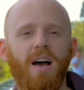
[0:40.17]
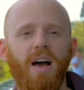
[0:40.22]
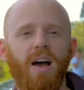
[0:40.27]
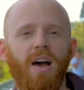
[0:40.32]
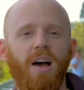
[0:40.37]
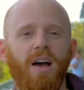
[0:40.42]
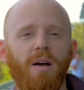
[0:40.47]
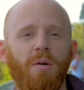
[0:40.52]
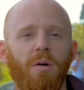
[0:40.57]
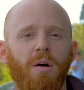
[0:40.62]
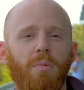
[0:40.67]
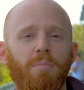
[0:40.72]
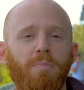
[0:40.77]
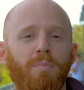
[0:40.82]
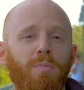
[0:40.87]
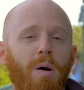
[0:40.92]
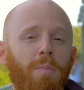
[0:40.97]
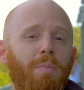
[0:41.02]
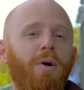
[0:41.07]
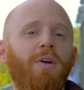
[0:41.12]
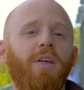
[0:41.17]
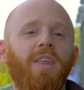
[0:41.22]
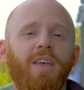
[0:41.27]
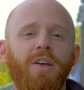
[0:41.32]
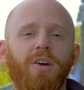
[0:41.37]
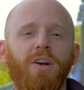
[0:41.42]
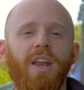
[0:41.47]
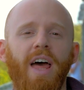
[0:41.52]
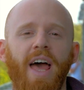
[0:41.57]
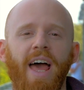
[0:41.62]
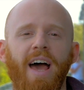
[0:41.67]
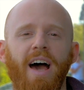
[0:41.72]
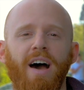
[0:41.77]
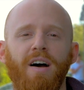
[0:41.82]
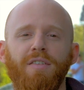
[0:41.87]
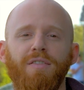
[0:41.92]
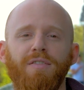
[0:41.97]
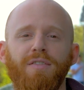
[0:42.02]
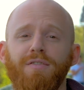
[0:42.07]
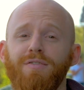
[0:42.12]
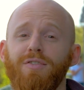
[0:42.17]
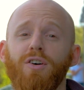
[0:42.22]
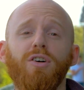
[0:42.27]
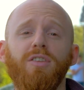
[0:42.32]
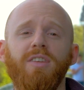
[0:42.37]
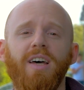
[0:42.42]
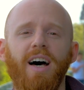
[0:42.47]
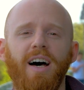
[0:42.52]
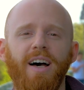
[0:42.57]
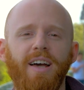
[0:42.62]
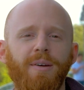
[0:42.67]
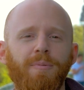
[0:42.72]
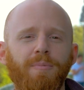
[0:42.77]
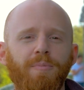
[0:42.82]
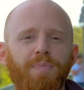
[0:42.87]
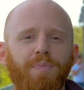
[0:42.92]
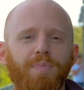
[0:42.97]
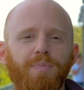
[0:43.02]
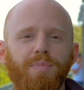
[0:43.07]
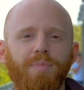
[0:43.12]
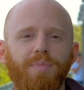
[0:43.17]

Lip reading: about a year and a half full-time.